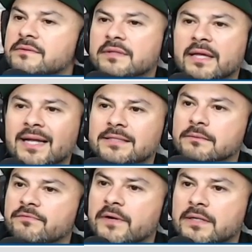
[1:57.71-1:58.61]
They like to
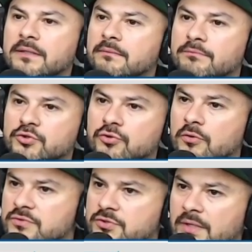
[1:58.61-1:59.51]
fucking
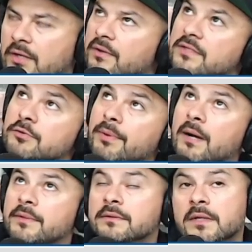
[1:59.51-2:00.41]
drone strike. Oh, no, that was
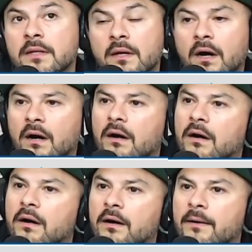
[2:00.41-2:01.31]

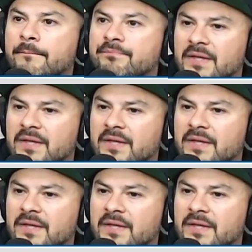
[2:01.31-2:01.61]
Obama.